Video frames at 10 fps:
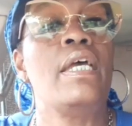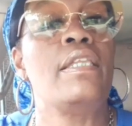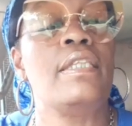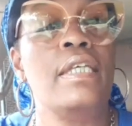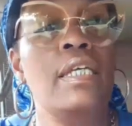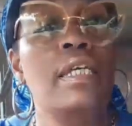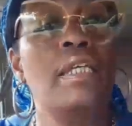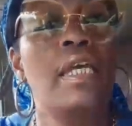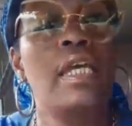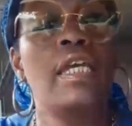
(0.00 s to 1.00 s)

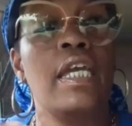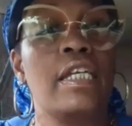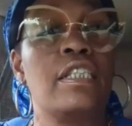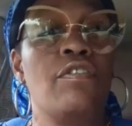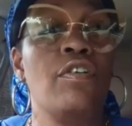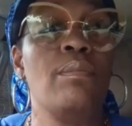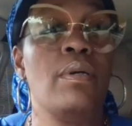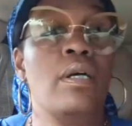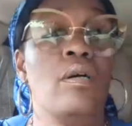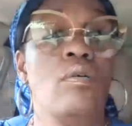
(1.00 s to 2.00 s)
Then he asked a
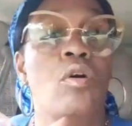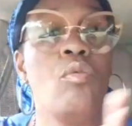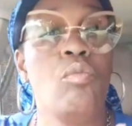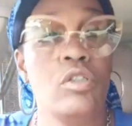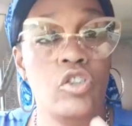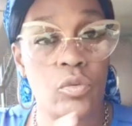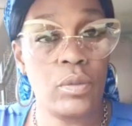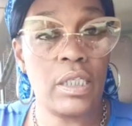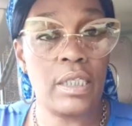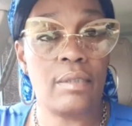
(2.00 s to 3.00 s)
female, what you
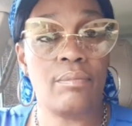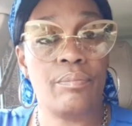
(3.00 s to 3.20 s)
need?